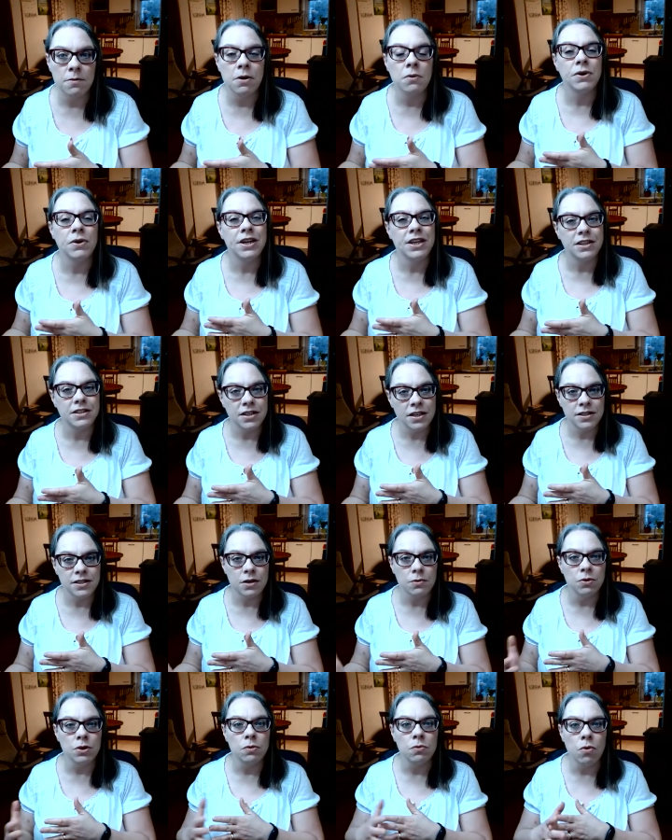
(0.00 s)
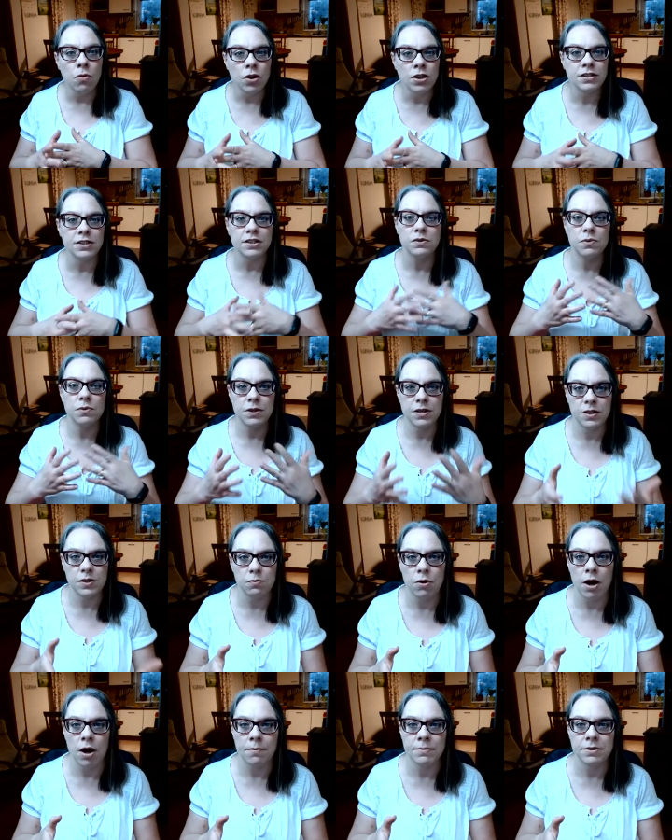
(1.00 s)
And when he does, he rewards us with his
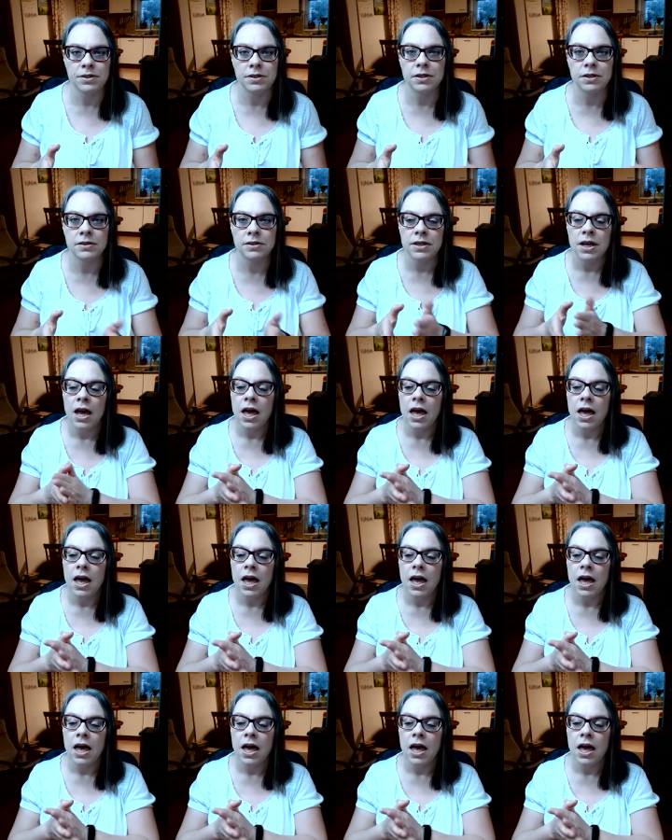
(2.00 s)
promises.